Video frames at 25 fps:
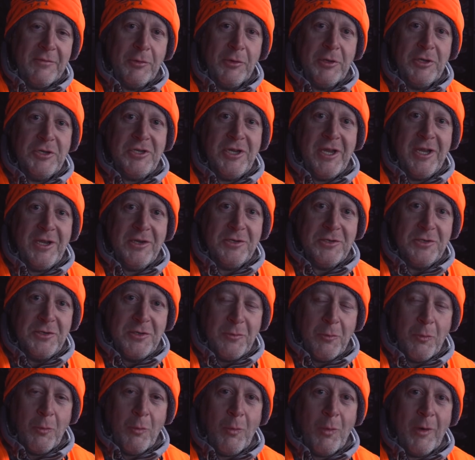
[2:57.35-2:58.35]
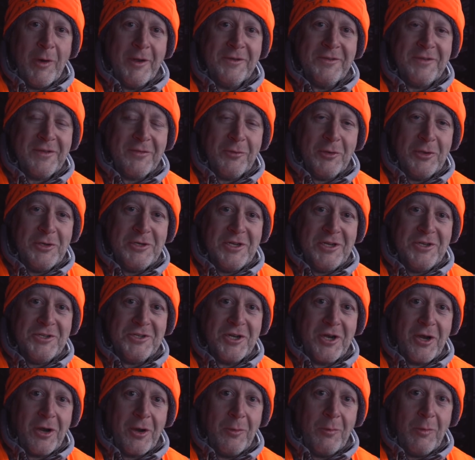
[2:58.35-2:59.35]
only changed once. I've only changed
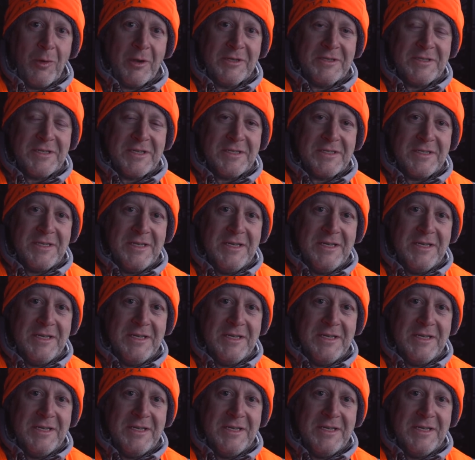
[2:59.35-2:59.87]
the card once this